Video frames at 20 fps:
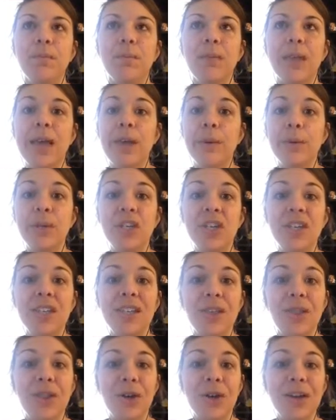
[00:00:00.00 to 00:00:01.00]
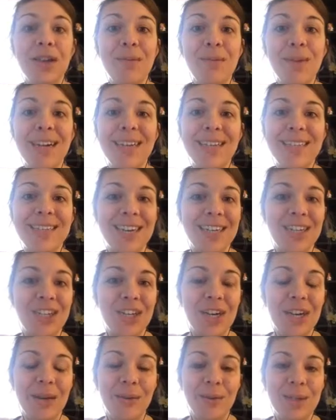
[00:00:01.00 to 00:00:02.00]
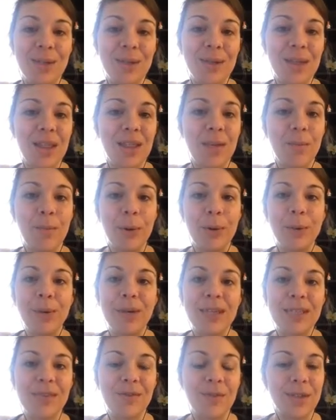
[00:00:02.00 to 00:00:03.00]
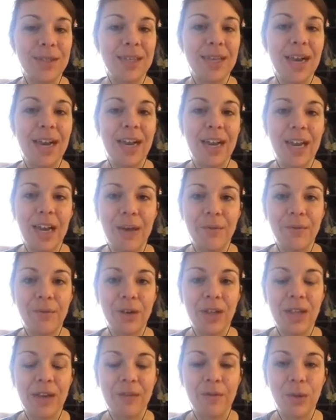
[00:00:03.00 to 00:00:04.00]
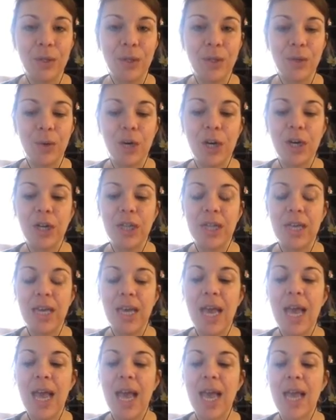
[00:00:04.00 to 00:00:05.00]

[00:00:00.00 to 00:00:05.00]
it was just a 30-minute session. It was the bonus for signing up for level 2 early.